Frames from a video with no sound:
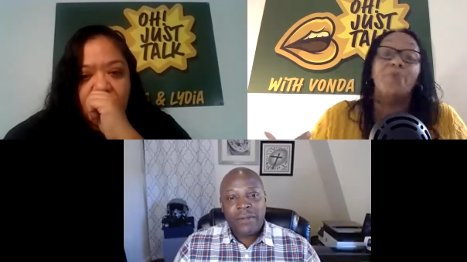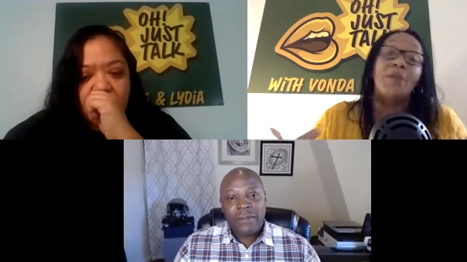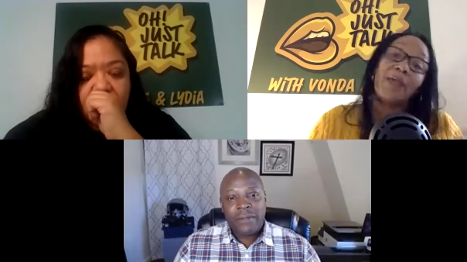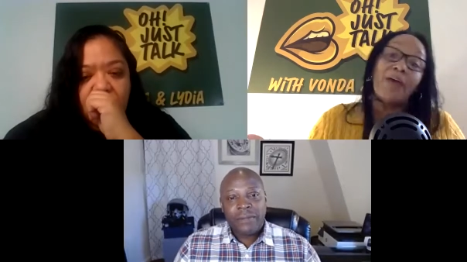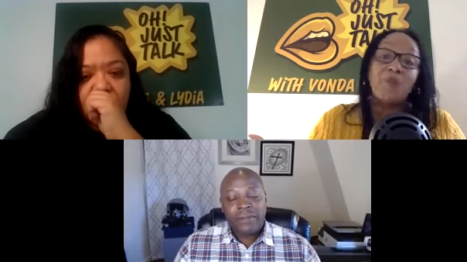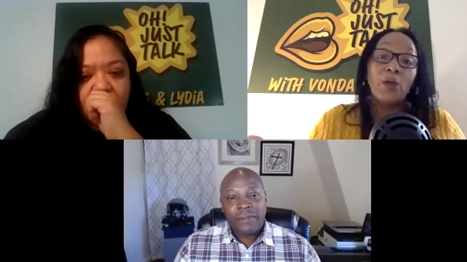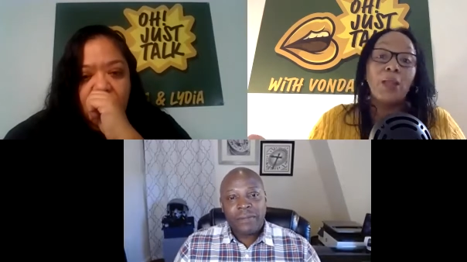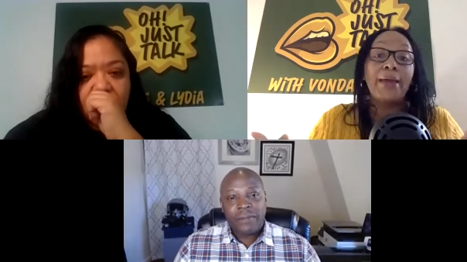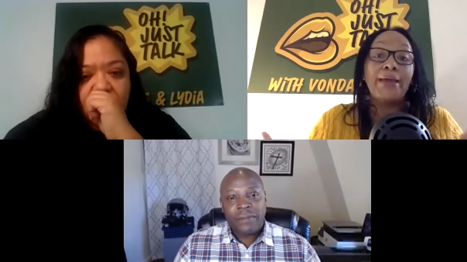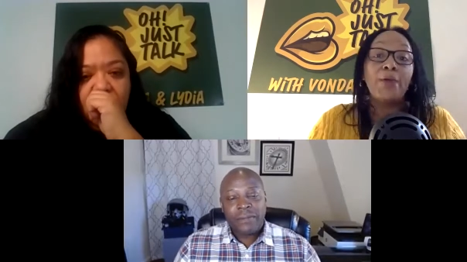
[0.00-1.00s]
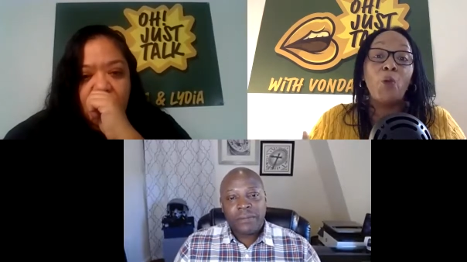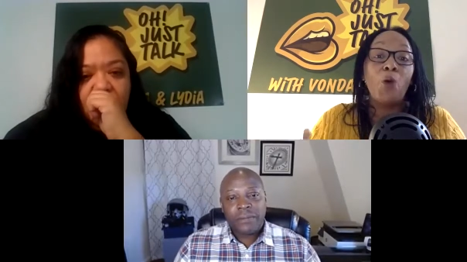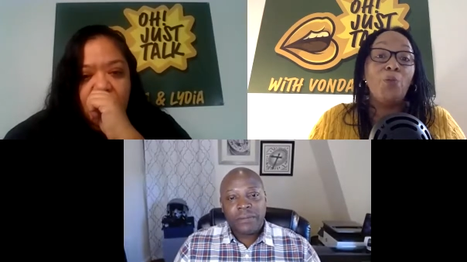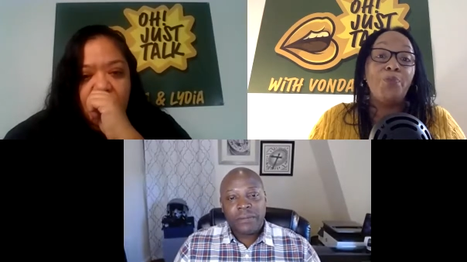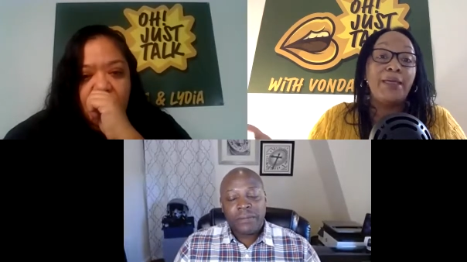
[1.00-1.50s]
Speaker 1: but i feel like it
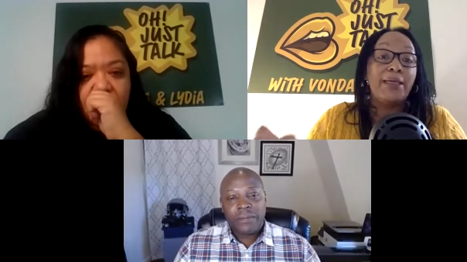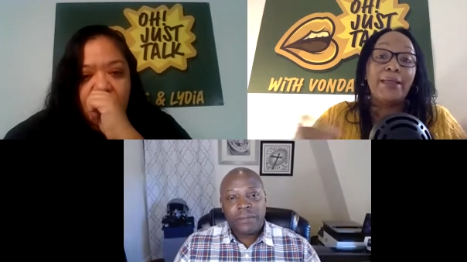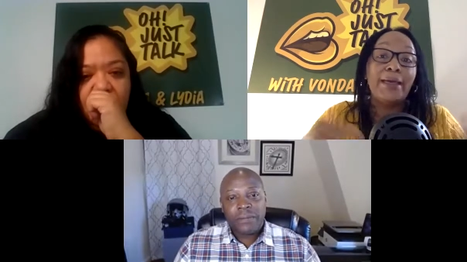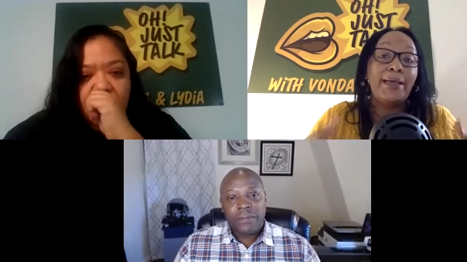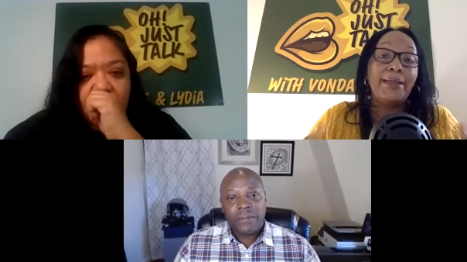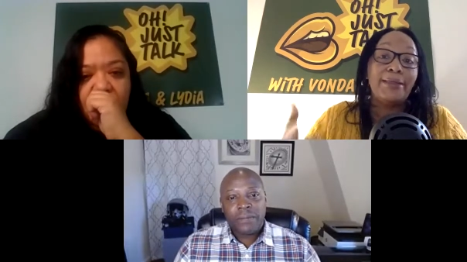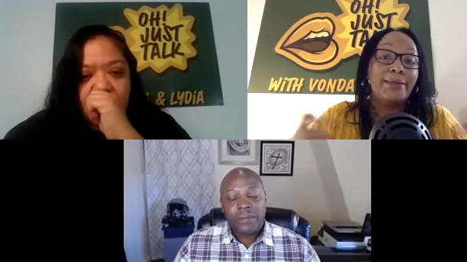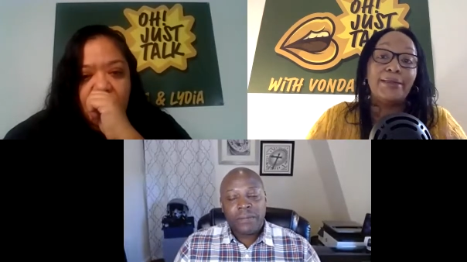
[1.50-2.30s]
won't be in